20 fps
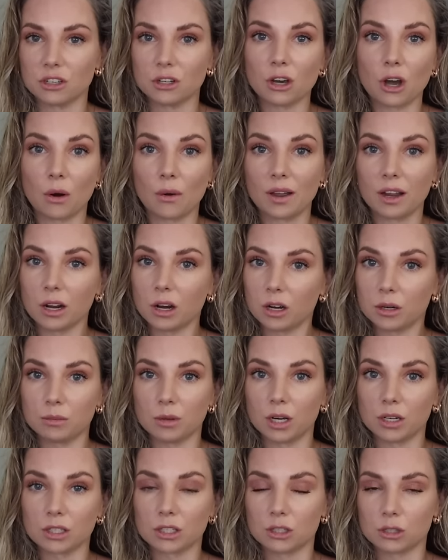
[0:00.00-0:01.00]
in going on
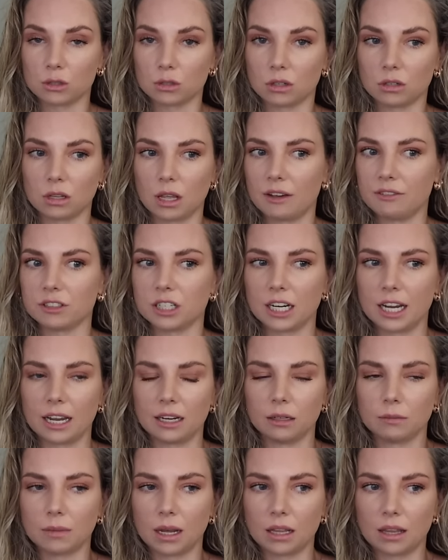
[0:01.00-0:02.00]
birth control ever
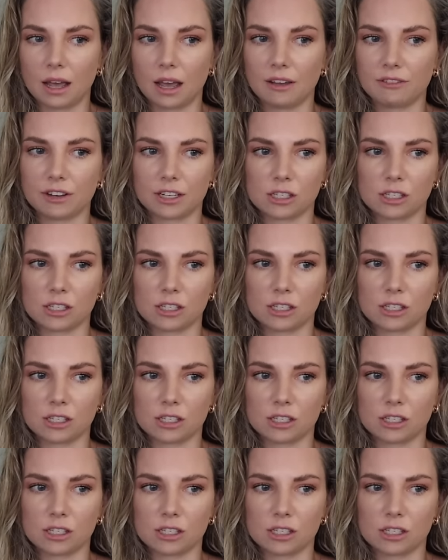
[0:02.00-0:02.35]
again in my life.